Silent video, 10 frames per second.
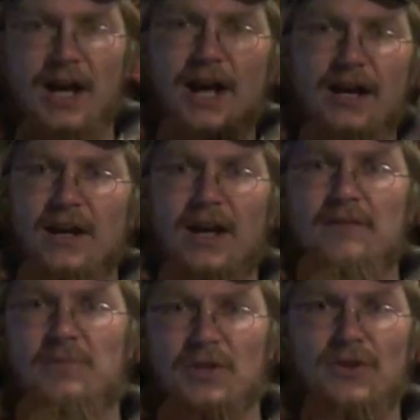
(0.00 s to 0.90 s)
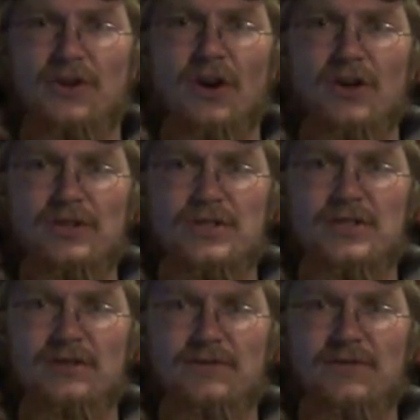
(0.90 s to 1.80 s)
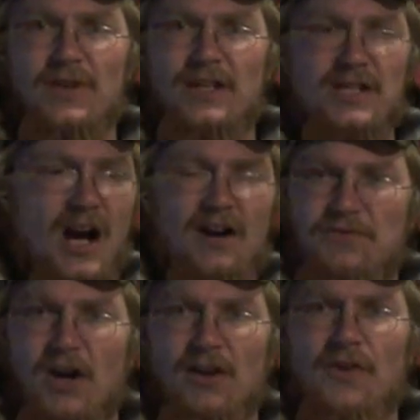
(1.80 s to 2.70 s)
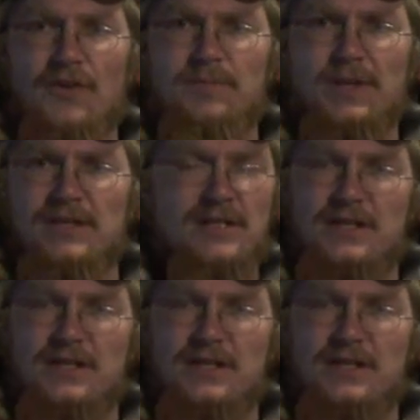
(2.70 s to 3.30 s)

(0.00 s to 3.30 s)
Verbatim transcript: and and blew her nose and freaking coughed all over the place.